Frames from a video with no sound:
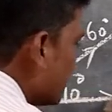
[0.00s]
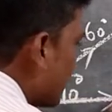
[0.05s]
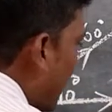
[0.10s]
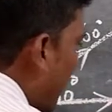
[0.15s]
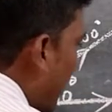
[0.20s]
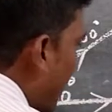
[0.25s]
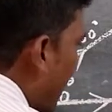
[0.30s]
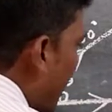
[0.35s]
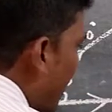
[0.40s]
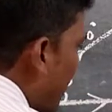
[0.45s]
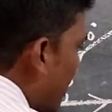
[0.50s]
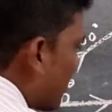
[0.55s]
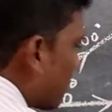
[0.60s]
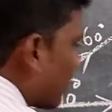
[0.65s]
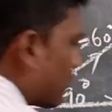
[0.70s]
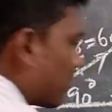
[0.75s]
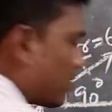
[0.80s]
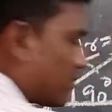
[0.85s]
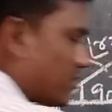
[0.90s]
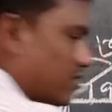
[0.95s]
the
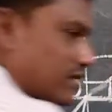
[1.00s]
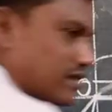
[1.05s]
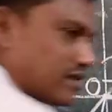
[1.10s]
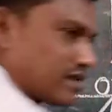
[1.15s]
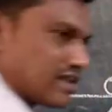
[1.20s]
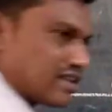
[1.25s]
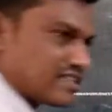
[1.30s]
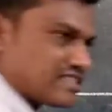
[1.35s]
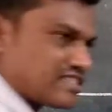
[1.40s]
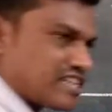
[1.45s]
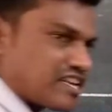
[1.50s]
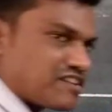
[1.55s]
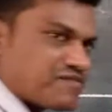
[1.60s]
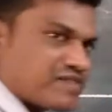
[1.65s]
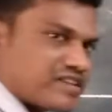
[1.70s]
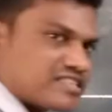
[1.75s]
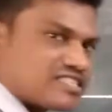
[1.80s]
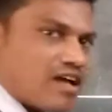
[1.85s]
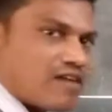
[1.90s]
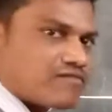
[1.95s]

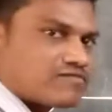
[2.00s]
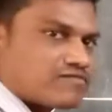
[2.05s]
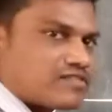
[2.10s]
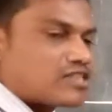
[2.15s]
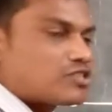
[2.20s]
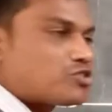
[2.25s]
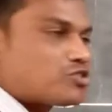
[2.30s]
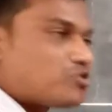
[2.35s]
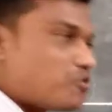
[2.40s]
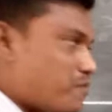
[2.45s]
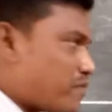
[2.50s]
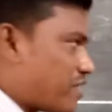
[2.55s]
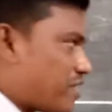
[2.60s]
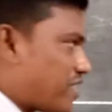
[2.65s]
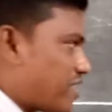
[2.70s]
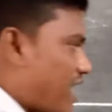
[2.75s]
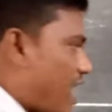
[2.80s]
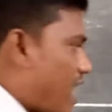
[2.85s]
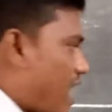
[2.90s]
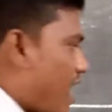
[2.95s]
surface of the two
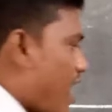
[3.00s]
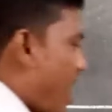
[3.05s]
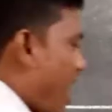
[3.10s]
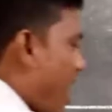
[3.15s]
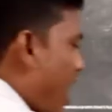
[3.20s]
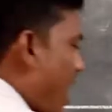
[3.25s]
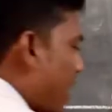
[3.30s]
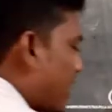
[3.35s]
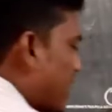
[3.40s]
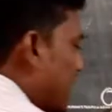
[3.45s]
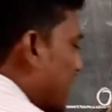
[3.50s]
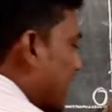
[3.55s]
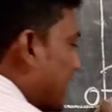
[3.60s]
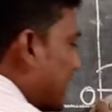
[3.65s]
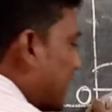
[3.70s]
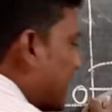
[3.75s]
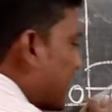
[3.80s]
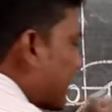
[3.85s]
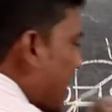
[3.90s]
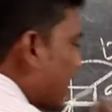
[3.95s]
media
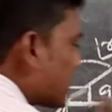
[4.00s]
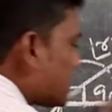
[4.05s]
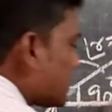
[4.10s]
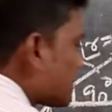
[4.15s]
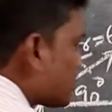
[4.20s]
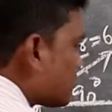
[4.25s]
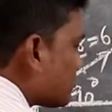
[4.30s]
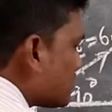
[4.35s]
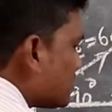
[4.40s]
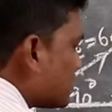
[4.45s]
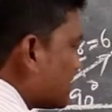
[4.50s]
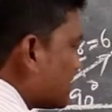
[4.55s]
or touches to